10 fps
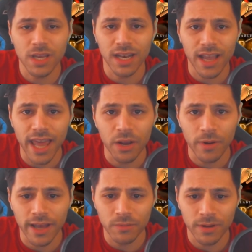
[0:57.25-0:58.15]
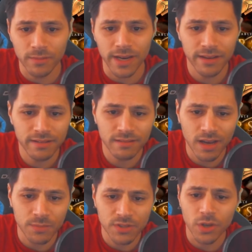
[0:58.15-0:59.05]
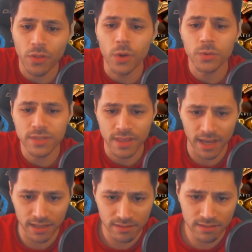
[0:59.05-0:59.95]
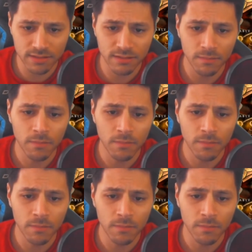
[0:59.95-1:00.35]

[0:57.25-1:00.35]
meaning anyway when it comes to those things.